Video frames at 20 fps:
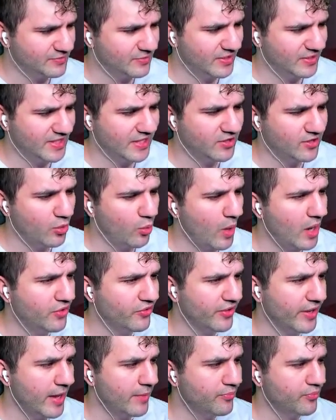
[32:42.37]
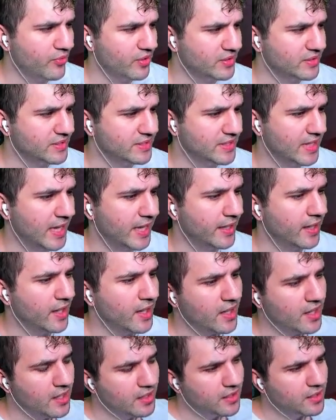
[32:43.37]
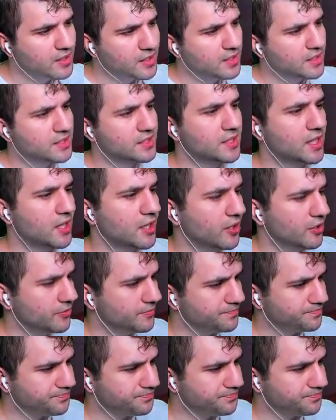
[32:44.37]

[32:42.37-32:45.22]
but they take the Wandering Emperor instead. So...